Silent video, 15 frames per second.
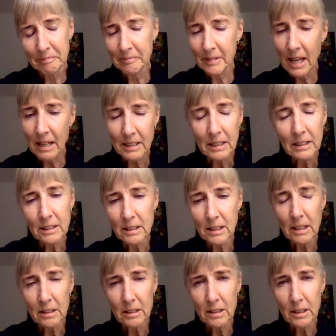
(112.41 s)
I think
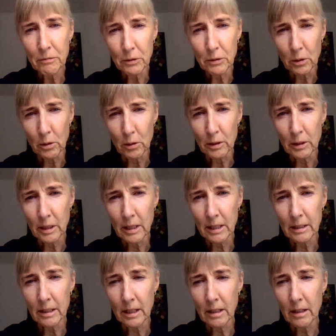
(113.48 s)
it's difficult, and
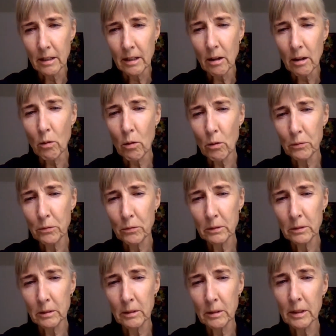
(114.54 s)

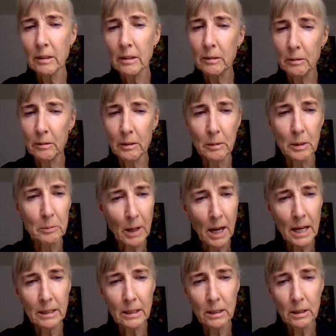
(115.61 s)
often,
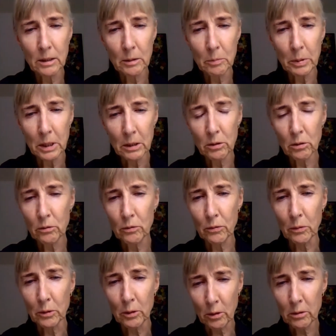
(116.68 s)
despite it's pictures
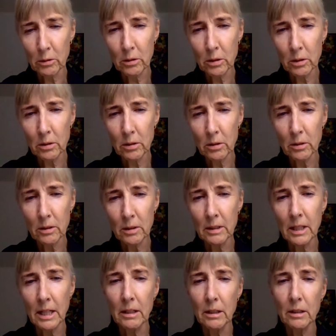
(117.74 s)
from doctors,
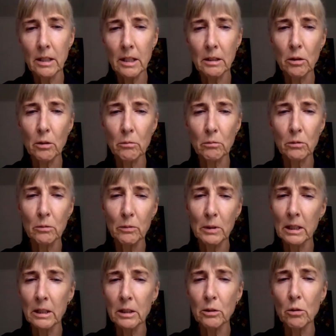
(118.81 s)
they don't
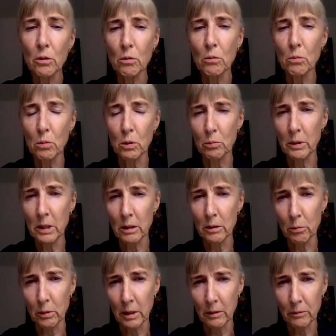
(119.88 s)
really know what we are
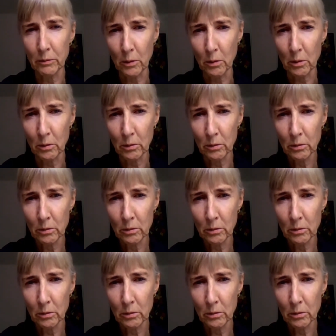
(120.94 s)
looking for.